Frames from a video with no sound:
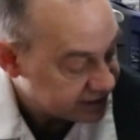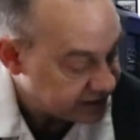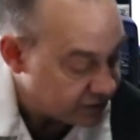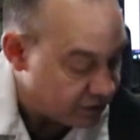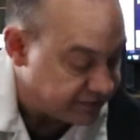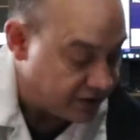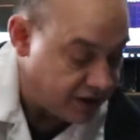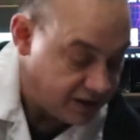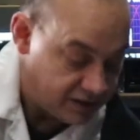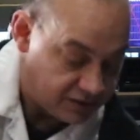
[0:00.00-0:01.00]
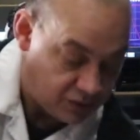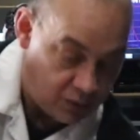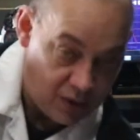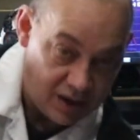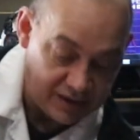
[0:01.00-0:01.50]
the overall
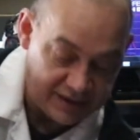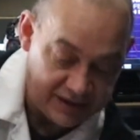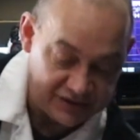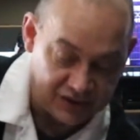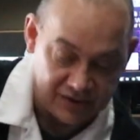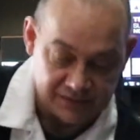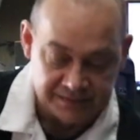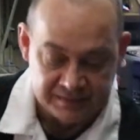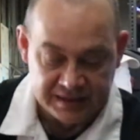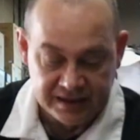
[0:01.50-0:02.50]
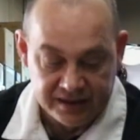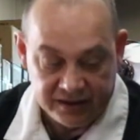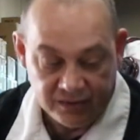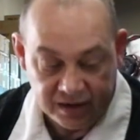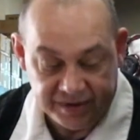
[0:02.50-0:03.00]
quality. So
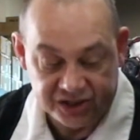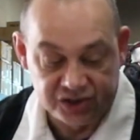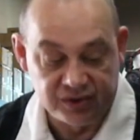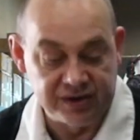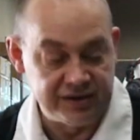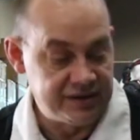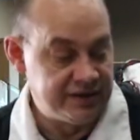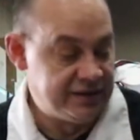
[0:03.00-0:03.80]
you wanna make sure